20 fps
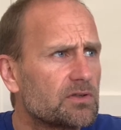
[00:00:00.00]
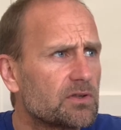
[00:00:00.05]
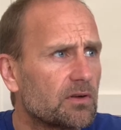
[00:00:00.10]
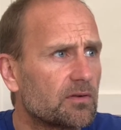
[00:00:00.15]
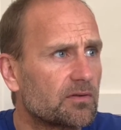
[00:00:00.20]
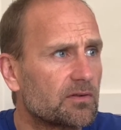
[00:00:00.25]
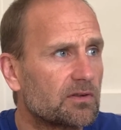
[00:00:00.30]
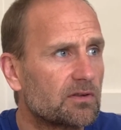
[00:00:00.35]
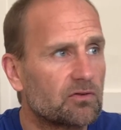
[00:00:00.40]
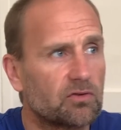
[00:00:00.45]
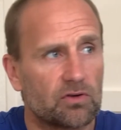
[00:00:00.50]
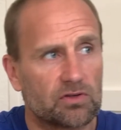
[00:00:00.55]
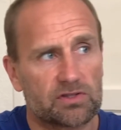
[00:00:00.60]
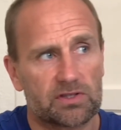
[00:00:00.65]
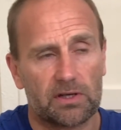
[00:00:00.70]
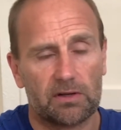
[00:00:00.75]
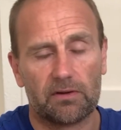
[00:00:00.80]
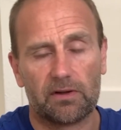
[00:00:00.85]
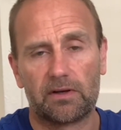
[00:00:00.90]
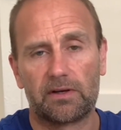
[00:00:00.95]
I've crossed
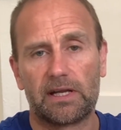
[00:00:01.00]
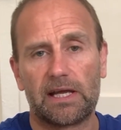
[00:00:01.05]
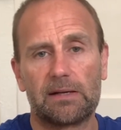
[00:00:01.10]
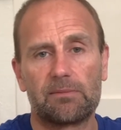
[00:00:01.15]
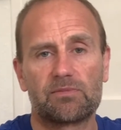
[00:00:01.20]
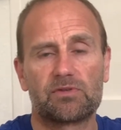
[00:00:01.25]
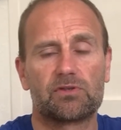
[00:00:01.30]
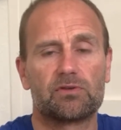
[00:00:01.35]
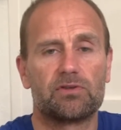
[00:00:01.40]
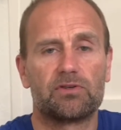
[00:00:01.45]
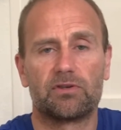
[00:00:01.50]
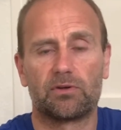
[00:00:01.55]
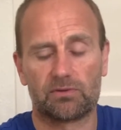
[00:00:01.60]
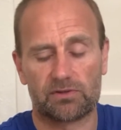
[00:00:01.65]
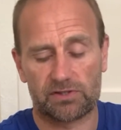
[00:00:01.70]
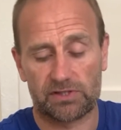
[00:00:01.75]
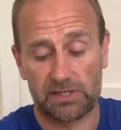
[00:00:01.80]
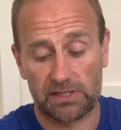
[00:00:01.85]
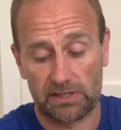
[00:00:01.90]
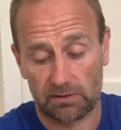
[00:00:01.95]
out their names so you don't
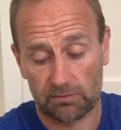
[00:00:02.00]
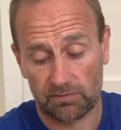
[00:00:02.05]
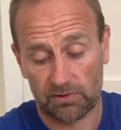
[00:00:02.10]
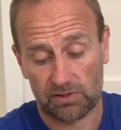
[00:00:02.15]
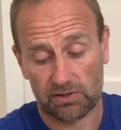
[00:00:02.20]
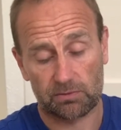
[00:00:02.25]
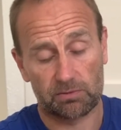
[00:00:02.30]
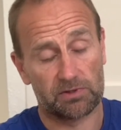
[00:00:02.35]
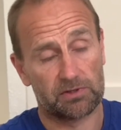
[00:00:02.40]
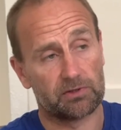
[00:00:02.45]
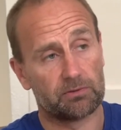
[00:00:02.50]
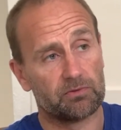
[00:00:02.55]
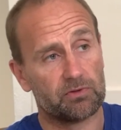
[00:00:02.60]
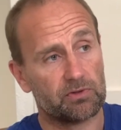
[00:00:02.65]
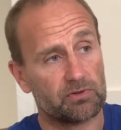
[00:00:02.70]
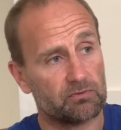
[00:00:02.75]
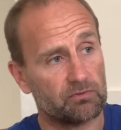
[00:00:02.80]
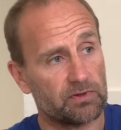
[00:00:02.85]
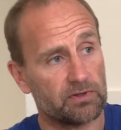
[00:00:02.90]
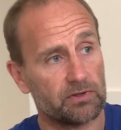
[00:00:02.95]
see them just because I'm
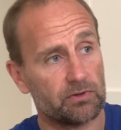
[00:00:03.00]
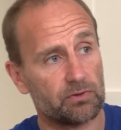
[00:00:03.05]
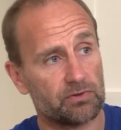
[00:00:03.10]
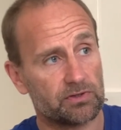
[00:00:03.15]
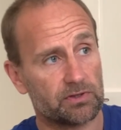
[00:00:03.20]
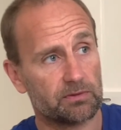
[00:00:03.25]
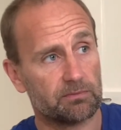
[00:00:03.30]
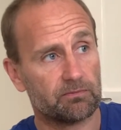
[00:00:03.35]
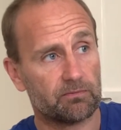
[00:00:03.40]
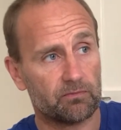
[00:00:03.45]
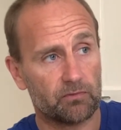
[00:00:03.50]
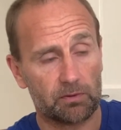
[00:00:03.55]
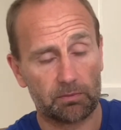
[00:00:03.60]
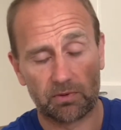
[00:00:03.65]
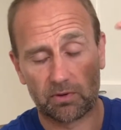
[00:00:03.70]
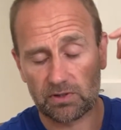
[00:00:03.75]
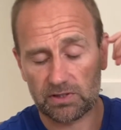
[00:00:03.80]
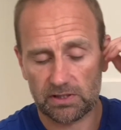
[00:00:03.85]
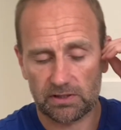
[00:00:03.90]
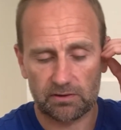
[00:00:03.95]
reusing,
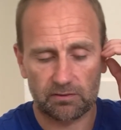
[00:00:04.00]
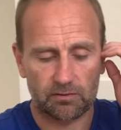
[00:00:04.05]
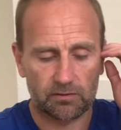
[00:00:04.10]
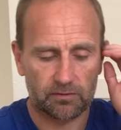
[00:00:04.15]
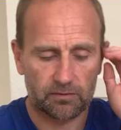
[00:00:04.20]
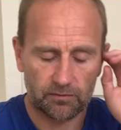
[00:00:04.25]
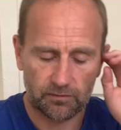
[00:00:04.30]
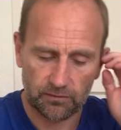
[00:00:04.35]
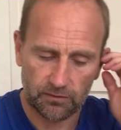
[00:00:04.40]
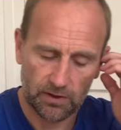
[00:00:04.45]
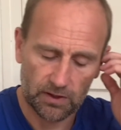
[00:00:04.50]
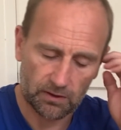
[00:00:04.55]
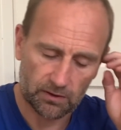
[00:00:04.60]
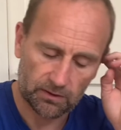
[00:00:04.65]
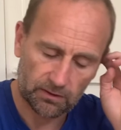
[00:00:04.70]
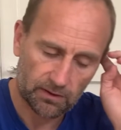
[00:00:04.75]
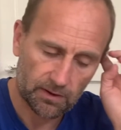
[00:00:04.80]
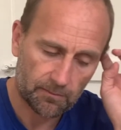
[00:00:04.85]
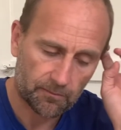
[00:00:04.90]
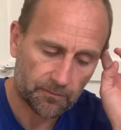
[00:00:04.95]
reposting their their
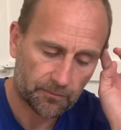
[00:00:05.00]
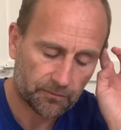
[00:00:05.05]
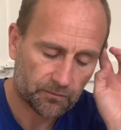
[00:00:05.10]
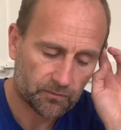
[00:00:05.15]
um,